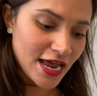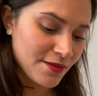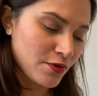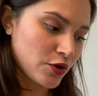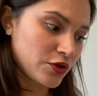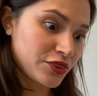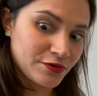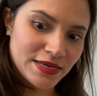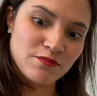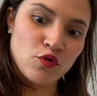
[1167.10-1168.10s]
I bought
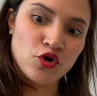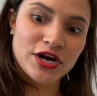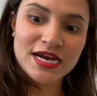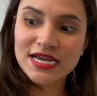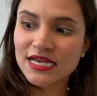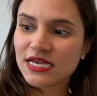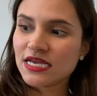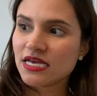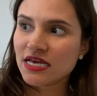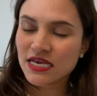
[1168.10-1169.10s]
3 more
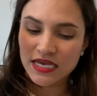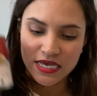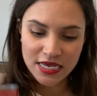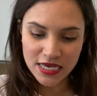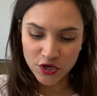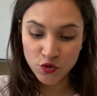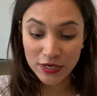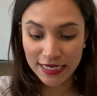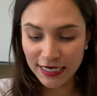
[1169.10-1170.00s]
cooking